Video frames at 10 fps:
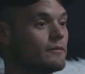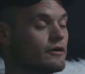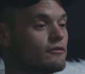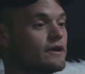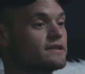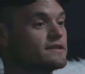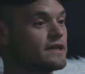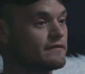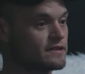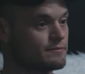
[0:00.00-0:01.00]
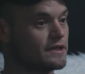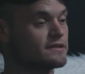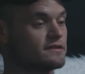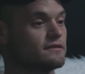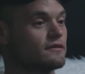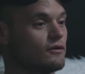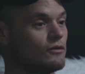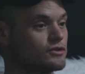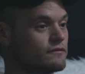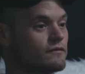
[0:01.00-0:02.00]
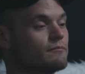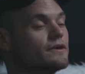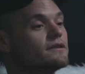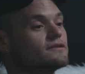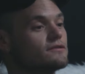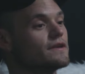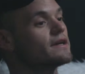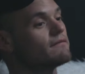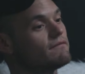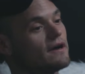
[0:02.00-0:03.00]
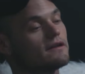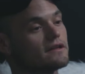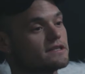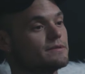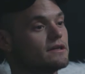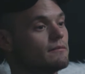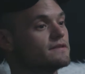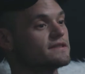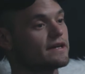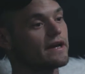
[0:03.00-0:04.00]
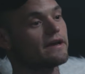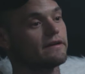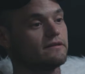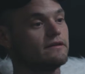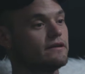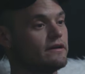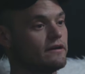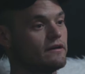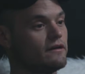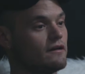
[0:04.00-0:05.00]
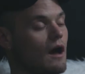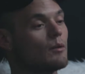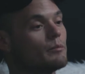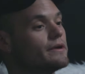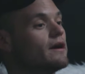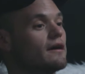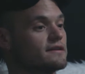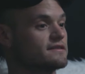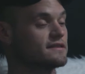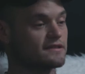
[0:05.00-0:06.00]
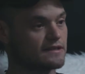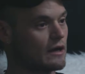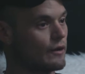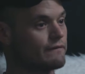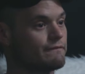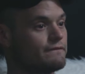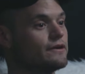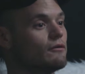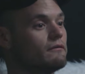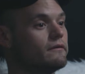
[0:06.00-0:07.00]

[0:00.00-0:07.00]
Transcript: But create safe spaces in a culture for men so they can finally speak up and say, hey, I'm gonna be honest, this is how I feel.